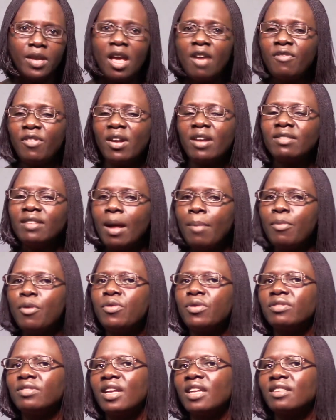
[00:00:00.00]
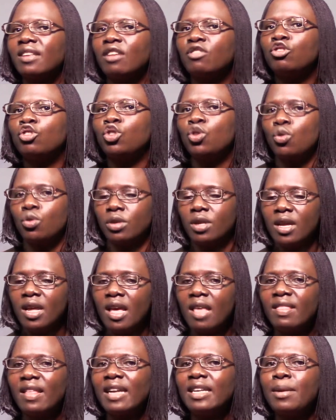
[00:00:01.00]
For example, research has shown
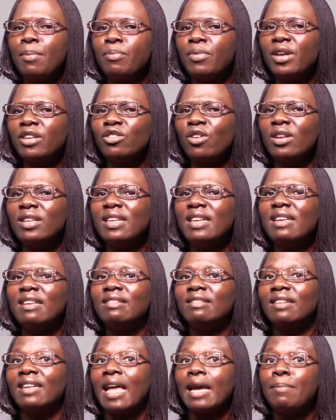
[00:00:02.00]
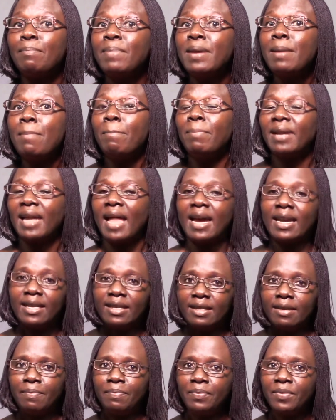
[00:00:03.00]
that depression is like being
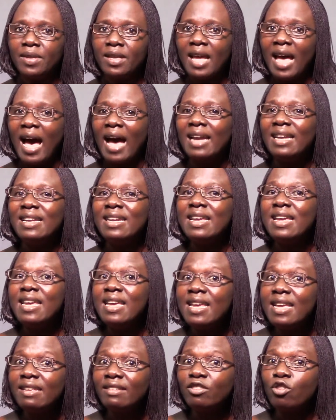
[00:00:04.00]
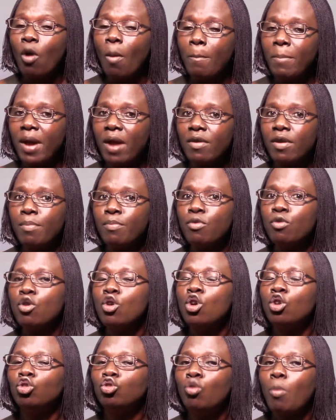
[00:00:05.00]
blind and is comparable
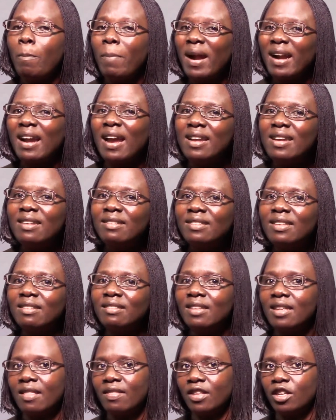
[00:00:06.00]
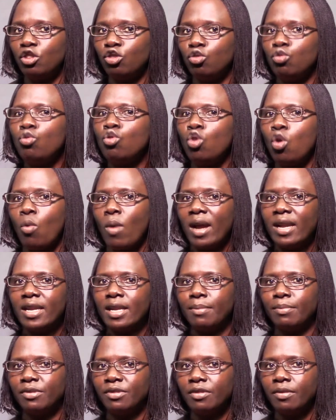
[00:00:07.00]
to paralysis in the two lower
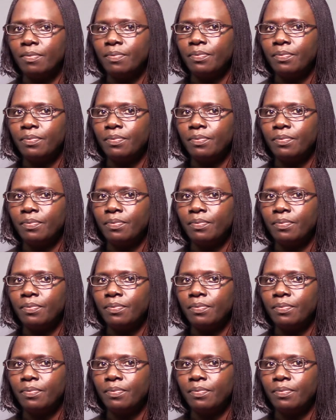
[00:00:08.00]
limbs.